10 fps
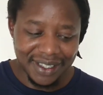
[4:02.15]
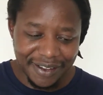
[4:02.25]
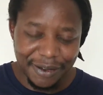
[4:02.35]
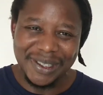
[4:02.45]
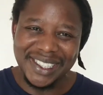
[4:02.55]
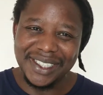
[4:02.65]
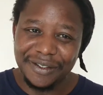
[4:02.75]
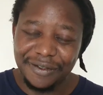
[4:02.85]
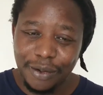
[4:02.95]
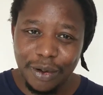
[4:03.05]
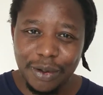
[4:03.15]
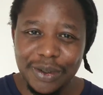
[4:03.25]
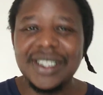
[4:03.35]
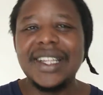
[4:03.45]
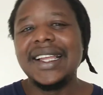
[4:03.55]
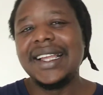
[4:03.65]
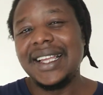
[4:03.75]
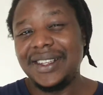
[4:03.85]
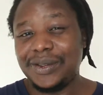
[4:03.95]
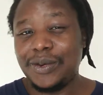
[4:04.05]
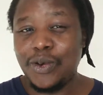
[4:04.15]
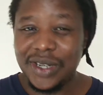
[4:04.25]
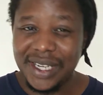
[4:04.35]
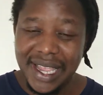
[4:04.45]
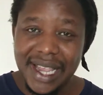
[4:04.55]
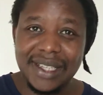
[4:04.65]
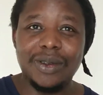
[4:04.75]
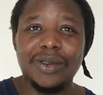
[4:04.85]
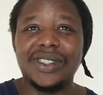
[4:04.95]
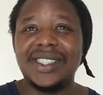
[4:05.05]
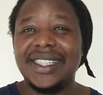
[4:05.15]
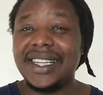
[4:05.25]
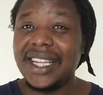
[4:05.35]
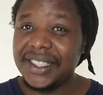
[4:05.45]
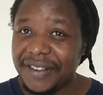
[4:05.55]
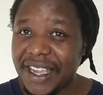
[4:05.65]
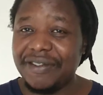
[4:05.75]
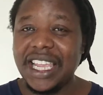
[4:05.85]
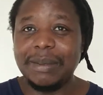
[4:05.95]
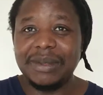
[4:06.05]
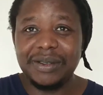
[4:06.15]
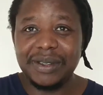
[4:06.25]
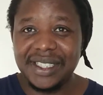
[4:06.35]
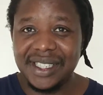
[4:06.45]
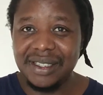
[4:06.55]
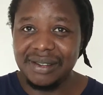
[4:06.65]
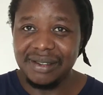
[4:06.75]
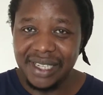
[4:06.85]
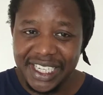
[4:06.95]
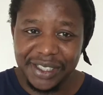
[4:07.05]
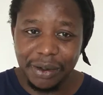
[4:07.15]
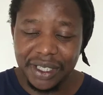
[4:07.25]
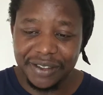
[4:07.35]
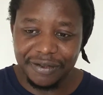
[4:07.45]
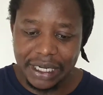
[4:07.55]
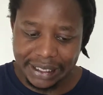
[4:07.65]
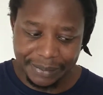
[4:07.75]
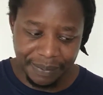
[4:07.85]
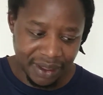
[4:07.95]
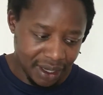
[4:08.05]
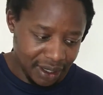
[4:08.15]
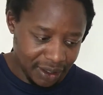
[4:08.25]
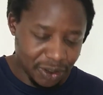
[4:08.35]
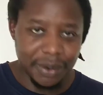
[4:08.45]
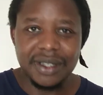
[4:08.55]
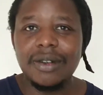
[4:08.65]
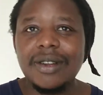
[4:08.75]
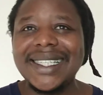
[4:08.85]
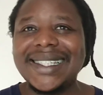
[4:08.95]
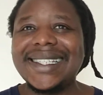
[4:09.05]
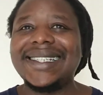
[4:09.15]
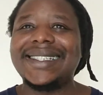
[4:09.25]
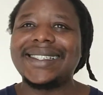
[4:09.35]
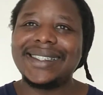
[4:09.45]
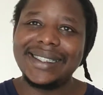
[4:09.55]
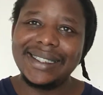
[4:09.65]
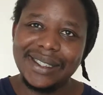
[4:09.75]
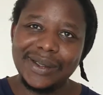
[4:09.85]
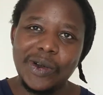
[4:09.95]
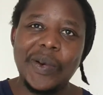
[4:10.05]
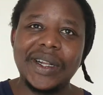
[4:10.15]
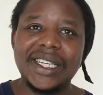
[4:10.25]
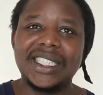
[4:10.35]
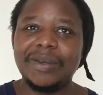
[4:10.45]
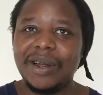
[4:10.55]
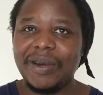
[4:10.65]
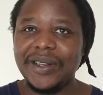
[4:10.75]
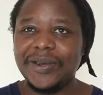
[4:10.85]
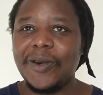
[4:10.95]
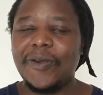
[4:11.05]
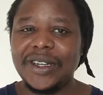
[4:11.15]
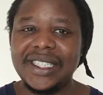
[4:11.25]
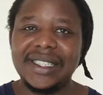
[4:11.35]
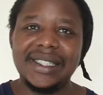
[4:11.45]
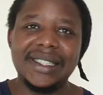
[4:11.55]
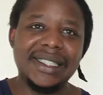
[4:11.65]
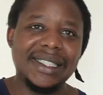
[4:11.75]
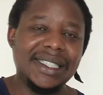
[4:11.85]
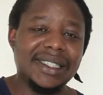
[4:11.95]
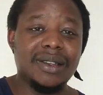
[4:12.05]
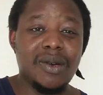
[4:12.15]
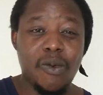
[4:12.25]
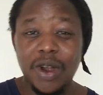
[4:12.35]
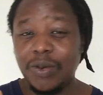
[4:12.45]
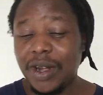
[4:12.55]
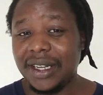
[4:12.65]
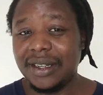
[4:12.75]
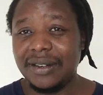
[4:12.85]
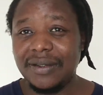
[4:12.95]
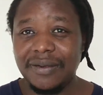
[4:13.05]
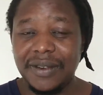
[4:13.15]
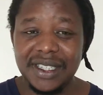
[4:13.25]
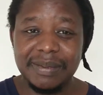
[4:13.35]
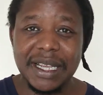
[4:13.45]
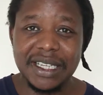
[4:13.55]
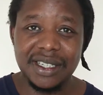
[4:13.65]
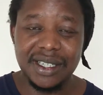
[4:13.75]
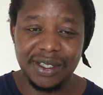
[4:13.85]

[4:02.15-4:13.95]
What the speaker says: They've conceded 4 goals and scored 8 goals in the last 5 games, so they're still a solid front. So with all that said, the score prediction we are going to go for this is 1-1 for this match.